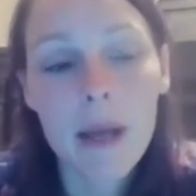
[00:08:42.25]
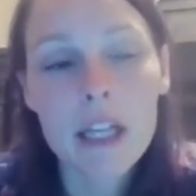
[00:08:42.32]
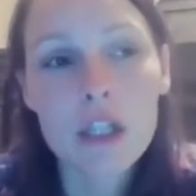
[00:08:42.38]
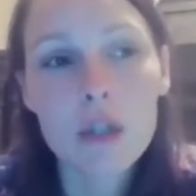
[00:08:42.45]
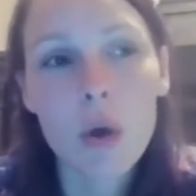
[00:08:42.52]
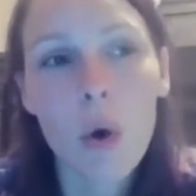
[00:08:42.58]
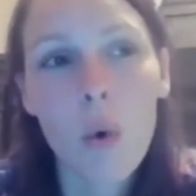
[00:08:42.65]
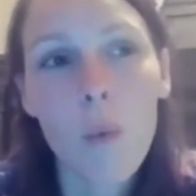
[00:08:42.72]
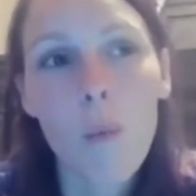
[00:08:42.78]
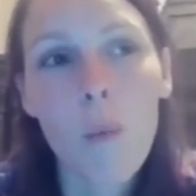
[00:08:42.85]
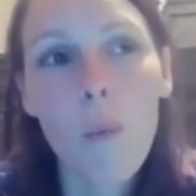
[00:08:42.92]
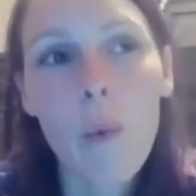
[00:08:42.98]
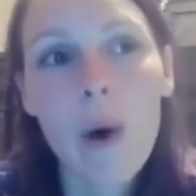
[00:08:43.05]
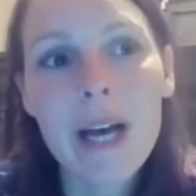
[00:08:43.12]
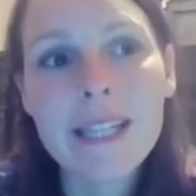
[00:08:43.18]
So
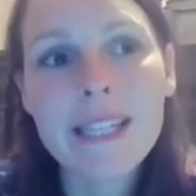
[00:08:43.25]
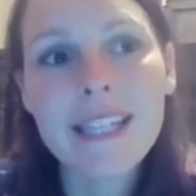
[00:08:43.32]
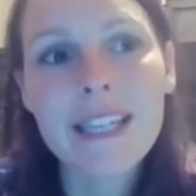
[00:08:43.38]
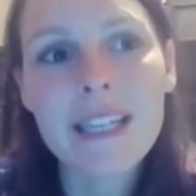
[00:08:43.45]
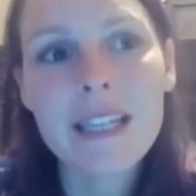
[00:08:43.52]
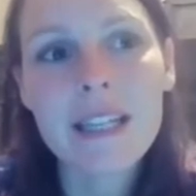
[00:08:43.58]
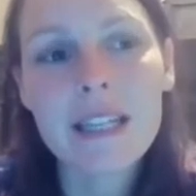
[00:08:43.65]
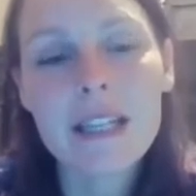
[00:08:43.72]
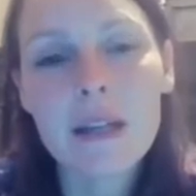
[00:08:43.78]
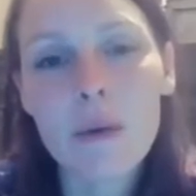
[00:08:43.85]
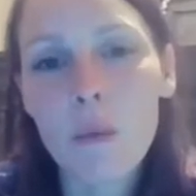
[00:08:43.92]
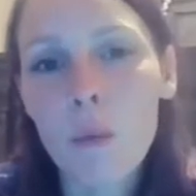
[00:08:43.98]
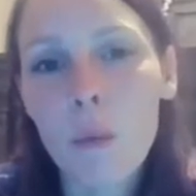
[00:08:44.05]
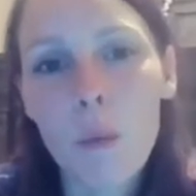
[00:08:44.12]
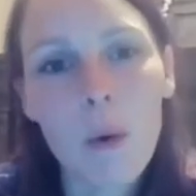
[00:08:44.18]
it
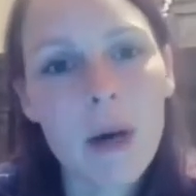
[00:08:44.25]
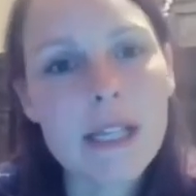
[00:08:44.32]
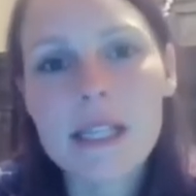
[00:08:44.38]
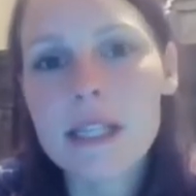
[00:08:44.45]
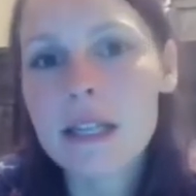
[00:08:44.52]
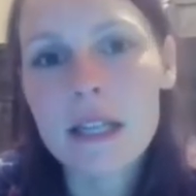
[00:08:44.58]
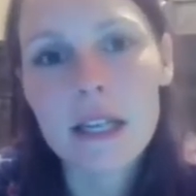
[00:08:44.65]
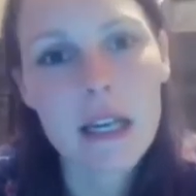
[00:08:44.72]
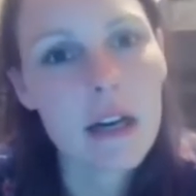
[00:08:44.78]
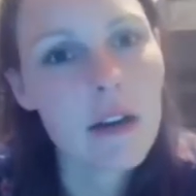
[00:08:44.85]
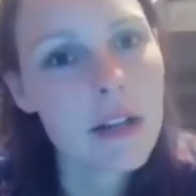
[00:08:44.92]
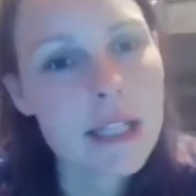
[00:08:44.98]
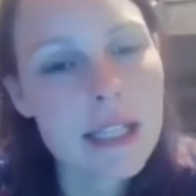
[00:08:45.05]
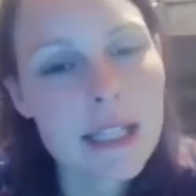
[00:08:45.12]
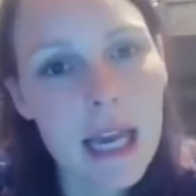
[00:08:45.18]
wasn't near
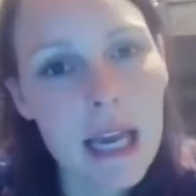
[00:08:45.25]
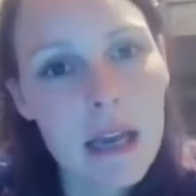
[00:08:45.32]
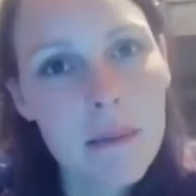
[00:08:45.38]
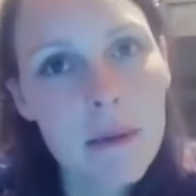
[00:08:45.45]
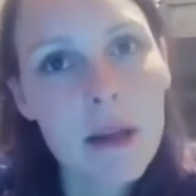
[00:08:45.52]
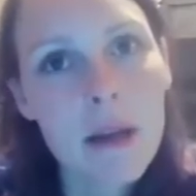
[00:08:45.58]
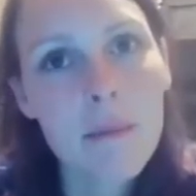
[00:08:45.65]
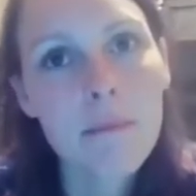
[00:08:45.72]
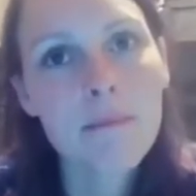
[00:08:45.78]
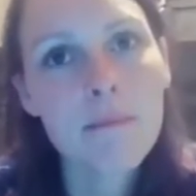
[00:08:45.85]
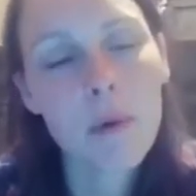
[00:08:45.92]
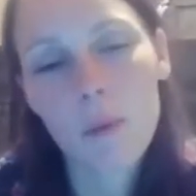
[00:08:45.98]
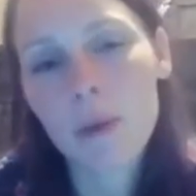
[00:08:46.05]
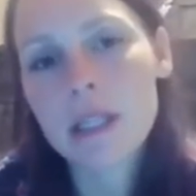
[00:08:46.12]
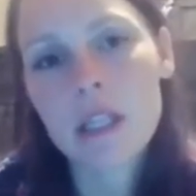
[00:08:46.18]
the same,
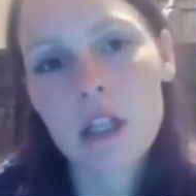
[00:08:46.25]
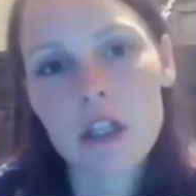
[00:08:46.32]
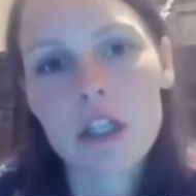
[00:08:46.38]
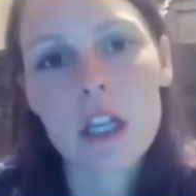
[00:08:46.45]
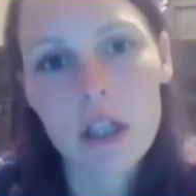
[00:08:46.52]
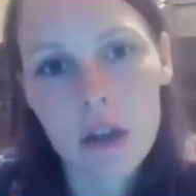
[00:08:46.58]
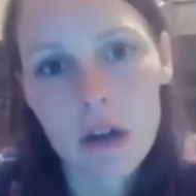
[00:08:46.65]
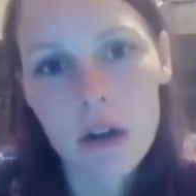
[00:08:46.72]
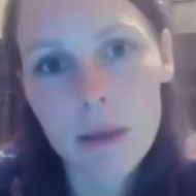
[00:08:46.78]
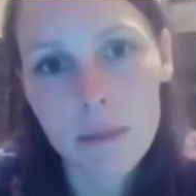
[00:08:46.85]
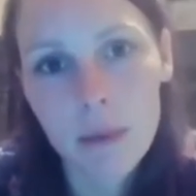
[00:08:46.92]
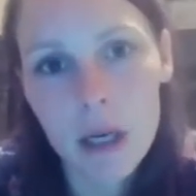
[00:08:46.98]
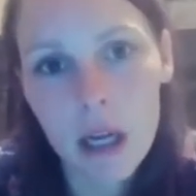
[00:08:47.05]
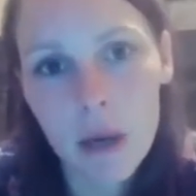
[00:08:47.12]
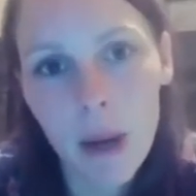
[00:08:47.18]
but we still took their
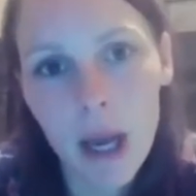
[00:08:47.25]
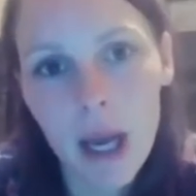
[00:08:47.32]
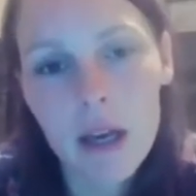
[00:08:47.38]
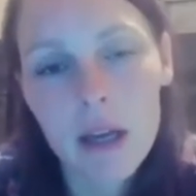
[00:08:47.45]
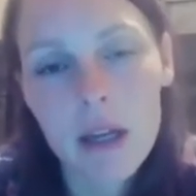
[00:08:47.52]
liberty away.